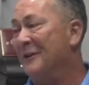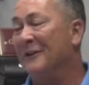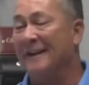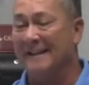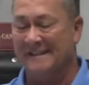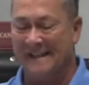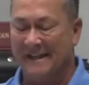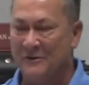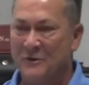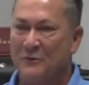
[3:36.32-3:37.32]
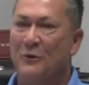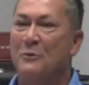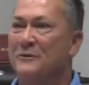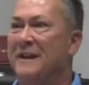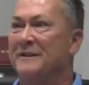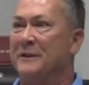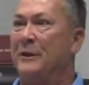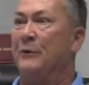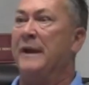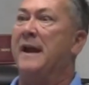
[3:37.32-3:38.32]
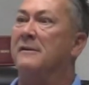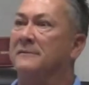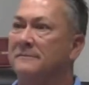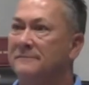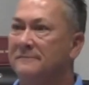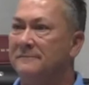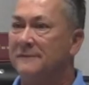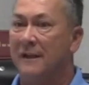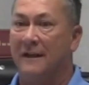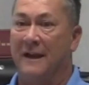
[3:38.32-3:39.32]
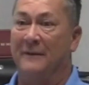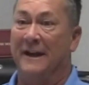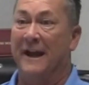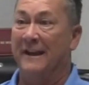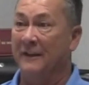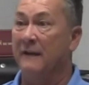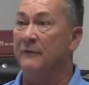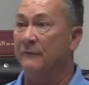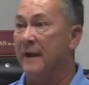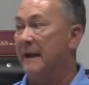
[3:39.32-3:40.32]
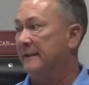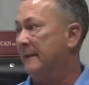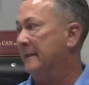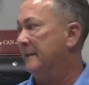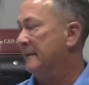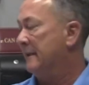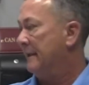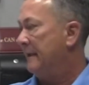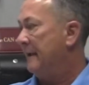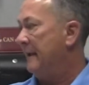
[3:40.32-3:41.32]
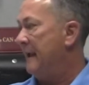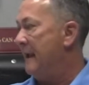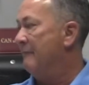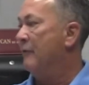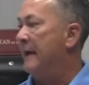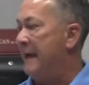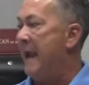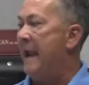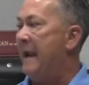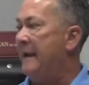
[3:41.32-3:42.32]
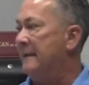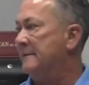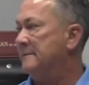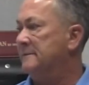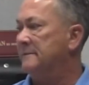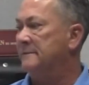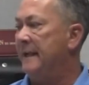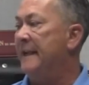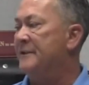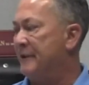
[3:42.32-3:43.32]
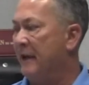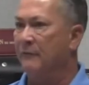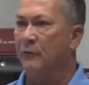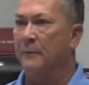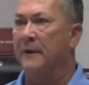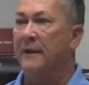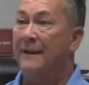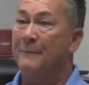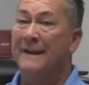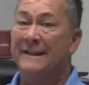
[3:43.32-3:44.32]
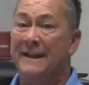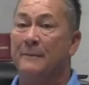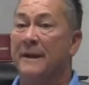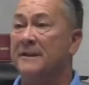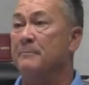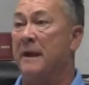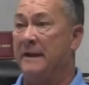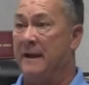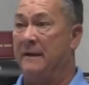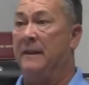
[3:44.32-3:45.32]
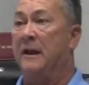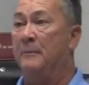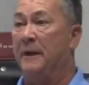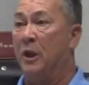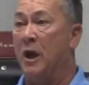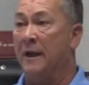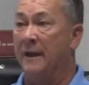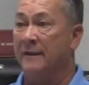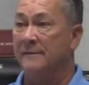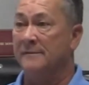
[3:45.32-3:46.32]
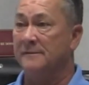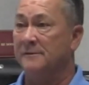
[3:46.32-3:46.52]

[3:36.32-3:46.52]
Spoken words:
another thing, is that Roams doesn't go down. I mean, I love the fact that every day it's there for me. My DMS might not allow me to log in,